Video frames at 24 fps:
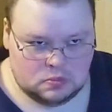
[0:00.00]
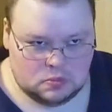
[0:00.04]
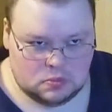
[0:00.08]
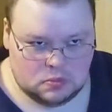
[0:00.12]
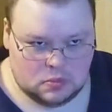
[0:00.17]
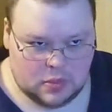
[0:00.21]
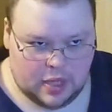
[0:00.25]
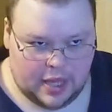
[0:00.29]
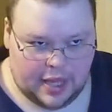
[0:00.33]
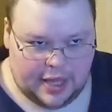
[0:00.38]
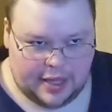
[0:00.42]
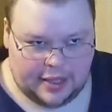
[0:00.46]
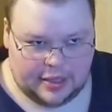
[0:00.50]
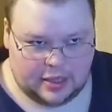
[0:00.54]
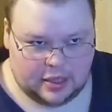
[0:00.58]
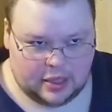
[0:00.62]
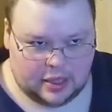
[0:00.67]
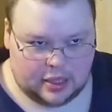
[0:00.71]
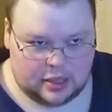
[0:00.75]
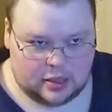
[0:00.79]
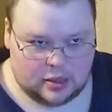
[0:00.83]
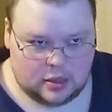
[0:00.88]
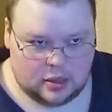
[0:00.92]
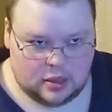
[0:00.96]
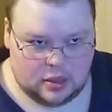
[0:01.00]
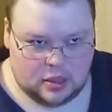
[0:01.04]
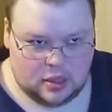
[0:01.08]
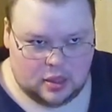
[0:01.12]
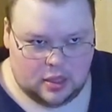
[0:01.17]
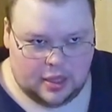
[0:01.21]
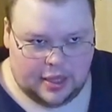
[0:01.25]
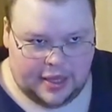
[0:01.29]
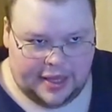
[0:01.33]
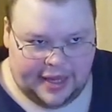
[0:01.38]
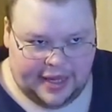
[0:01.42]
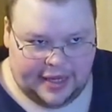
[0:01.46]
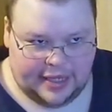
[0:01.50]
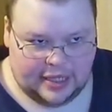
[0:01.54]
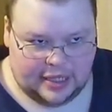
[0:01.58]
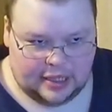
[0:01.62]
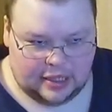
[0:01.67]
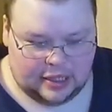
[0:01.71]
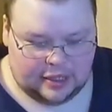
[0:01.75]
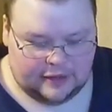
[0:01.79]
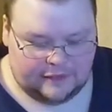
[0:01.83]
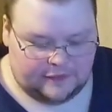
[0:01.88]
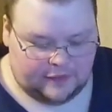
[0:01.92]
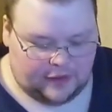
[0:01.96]
and uh, he didn't
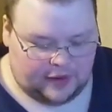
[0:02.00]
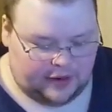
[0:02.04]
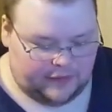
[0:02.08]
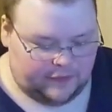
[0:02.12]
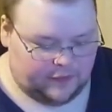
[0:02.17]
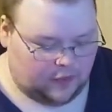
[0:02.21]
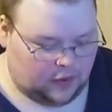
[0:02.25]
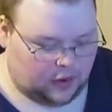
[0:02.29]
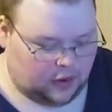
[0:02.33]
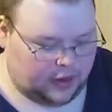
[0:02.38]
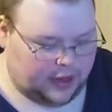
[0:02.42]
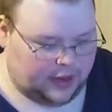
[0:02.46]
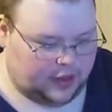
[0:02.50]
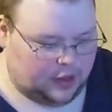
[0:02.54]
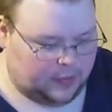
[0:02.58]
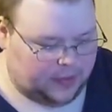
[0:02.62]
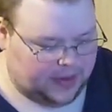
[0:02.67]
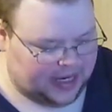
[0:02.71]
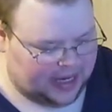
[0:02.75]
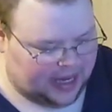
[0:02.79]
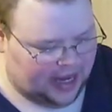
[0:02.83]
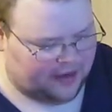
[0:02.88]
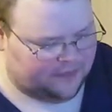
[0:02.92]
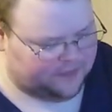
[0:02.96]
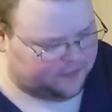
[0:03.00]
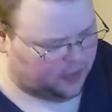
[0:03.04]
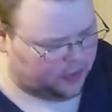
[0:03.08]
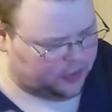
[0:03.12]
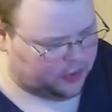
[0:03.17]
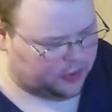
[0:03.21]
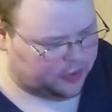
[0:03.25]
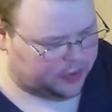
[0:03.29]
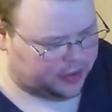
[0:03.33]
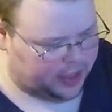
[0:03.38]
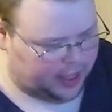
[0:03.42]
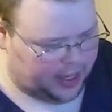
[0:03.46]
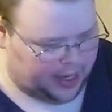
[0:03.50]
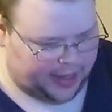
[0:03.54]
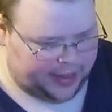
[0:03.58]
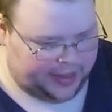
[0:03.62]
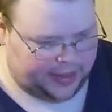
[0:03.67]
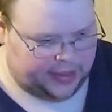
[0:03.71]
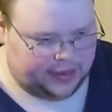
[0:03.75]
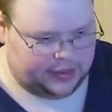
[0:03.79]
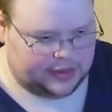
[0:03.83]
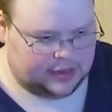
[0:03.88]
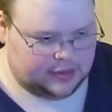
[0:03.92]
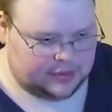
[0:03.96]
get very far either, but he got farther than I
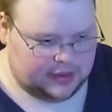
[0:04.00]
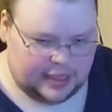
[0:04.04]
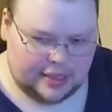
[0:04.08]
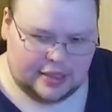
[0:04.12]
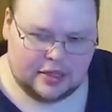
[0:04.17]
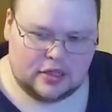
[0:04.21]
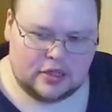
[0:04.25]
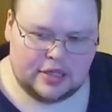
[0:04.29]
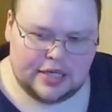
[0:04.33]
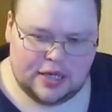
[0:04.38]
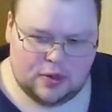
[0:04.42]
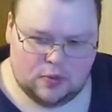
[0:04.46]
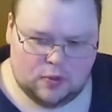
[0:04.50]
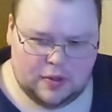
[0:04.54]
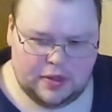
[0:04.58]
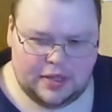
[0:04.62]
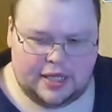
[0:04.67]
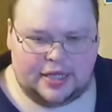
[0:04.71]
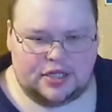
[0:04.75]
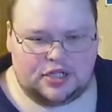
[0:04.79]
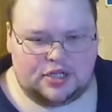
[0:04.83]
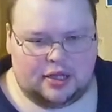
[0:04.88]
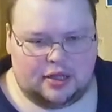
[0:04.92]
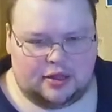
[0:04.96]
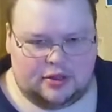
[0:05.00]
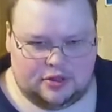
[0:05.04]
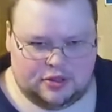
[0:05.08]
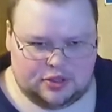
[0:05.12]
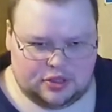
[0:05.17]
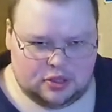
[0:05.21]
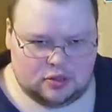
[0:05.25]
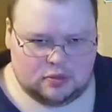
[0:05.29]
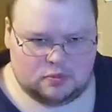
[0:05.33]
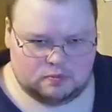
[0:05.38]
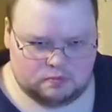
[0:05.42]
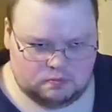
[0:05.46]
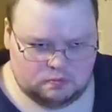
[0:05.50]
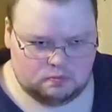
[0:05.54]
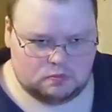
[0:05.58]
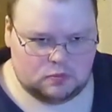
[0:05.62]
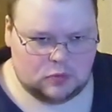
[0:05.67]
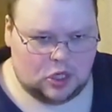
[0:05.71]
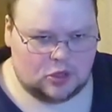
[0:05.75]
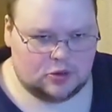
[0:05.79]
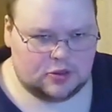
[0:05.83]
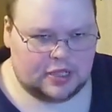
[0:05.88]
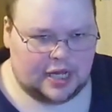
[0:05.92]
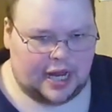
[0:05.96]
did. So technically, he won that challenge, so
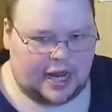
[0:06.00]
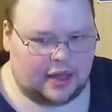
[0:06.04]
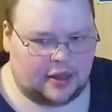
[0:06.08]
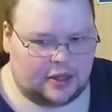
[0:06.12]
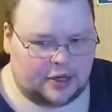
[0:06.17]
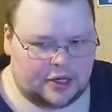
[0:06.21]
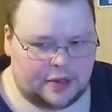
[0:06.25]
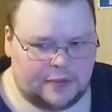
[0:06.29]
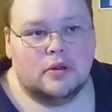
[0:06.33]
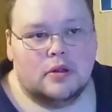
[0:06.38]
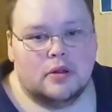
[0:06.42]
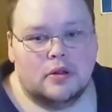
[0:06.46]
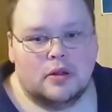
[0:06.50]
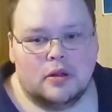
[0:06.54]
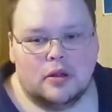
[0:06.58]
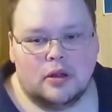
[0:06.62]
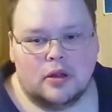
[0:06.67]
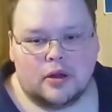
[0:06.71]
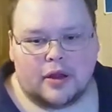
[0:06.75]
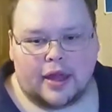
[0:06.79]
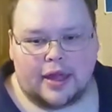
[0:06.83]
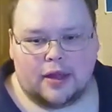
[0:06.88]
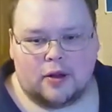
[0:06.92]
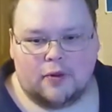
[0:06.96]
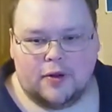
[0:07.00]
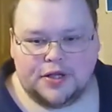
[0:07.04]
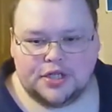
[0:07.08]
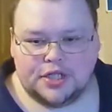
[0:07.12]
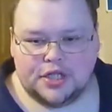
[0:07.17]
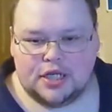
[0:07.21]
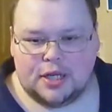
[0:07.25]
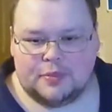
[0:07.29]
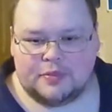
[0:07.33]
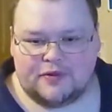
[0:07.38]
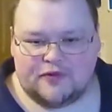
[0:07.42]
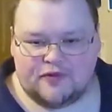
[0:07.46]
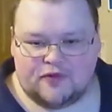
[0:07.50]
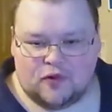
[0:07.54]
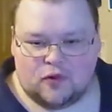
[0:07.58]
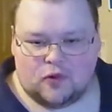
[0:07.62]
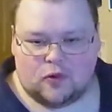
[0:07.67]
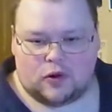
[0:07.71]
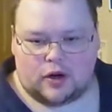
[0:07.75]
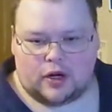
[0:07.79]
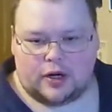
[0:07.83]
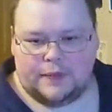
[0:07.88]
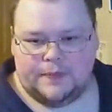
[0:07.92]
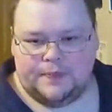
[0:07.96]
go Tyler. Okay, question number
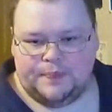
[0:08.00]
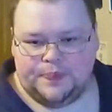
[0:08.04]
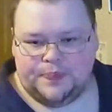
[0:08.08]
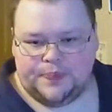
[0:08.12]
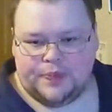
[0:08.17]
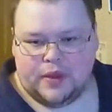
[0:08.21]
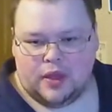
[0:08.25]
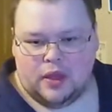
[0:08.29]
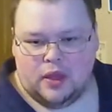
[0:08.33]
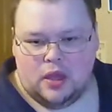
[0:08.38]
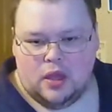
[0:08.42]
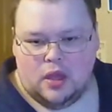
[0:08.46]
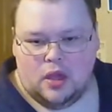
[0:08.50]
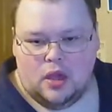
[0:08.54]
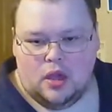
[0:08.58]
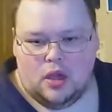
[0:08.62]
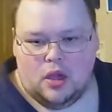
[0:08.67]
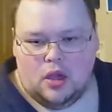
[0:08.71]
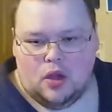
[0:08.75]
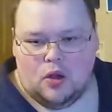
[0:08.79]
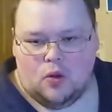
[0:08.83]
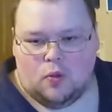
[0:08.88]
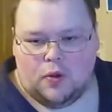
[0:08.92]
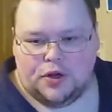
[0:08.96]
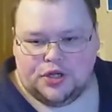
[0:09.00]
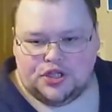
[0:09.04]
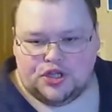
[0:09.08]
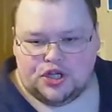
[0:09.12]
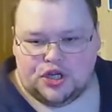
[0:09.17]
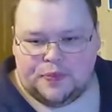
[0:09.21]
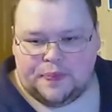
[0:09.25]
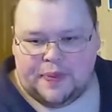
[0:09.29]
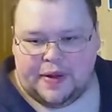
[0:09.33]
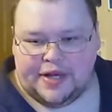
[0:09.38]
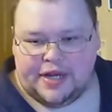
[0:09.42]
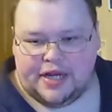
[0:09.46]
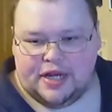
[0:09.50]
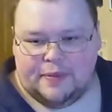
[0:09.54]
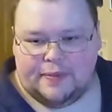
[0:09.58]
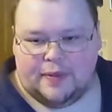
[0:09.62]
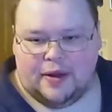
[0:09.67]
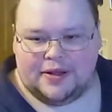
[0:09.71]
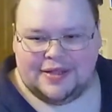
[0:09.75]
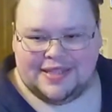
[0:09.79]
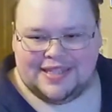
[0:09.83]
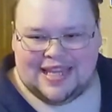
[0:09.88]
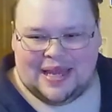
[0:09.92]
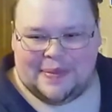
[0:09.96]
four. What's your opinion
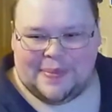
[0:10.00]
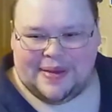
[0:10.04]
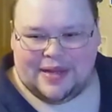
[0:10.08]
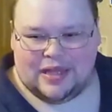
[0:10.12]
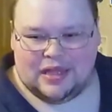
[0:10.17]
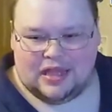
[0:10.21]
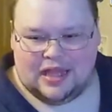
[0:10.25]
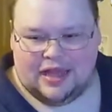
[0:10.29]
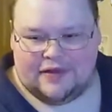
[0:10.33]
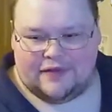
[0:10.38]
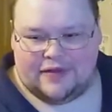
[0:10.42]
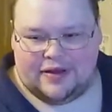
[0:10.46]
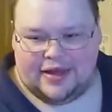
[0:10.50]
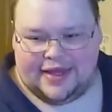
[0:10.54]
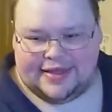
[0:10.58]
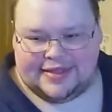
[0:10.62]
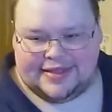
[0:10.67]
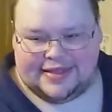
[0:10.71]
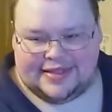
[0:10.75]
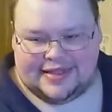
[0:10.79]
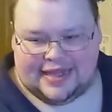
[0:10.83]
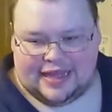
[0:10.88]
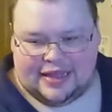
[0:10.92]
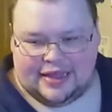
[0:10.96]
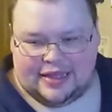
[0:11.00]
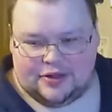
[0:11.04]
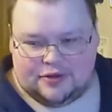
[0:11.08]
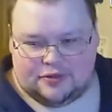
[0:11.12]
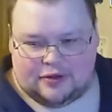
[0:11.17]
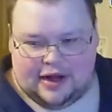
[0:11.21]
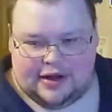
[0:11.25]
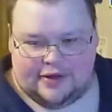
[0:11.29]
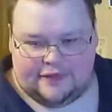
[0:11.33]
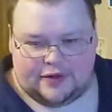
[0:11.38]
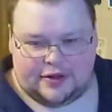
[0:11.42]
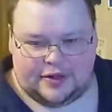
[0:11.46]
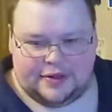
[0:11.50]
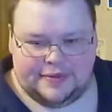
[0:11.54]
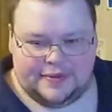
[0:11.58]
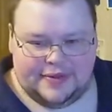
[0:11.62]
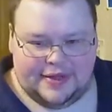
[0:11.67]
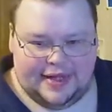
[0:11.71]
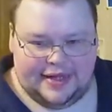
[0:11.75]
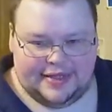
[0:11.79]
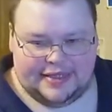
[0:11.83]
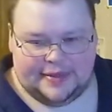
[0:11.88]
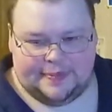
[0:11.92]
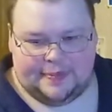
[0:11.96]
about Debian eleven as a daily driver?
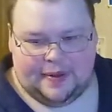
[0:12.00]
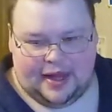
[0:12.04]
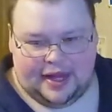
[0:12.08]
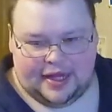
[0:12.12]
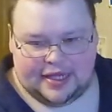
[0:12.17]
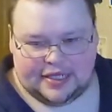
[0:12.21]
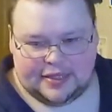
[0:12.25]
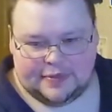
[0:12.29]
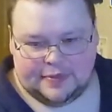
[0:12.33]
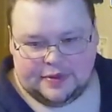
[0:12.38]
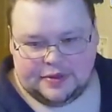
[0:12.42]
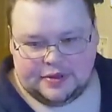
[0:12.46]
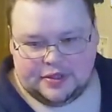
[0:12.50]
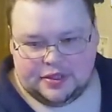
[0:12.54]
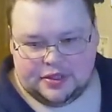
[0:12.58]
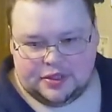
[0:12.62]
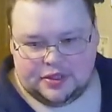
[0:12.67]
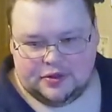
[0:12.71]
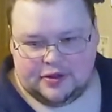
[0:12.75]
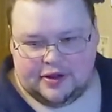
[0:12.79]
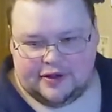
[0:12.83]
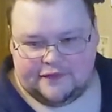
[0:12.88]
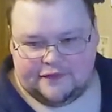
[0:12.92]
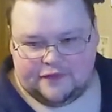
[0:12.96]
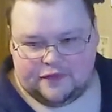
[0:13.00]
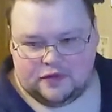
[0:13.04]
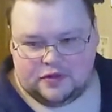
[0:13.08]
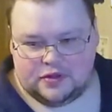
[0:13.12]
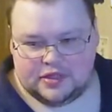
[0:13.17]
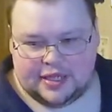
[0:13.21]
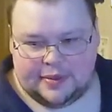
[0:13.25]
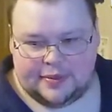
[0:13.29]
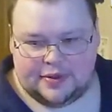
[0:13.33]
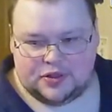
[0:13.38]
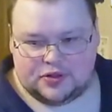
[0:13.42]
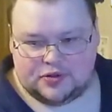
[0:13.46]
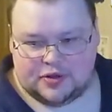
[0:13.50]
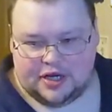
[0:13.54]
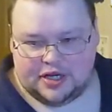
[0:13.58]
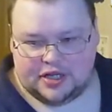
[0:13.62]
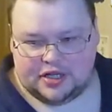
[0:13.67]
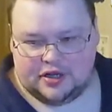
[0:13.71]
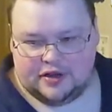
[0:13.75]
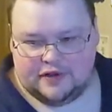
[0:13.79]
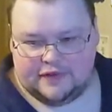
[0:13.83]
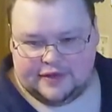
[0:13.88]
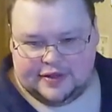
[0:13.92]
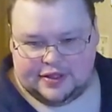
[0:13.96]
Is it possible to do a full
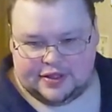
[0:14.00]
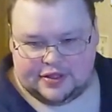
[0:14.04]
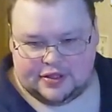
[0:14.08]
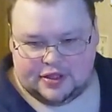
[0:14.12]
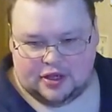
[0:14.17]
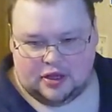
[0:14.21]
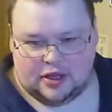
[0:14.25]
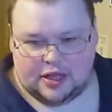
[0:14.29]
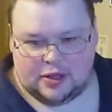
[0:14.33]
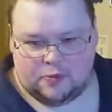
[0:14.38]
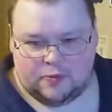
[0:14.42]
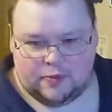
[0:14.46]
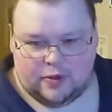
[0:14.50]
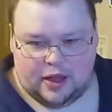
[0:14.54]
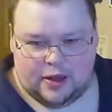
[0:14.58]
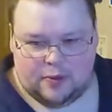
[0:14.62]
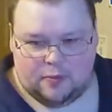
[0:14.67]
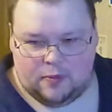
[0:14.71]
demonstration of installing a